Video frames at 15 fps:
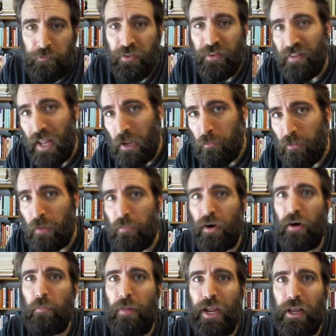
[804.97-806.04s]
namely
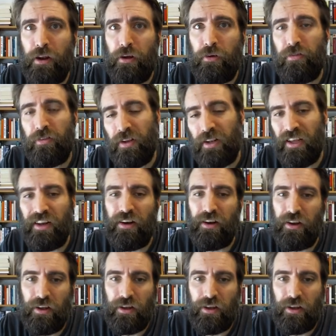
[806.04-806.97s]
Barbados, and then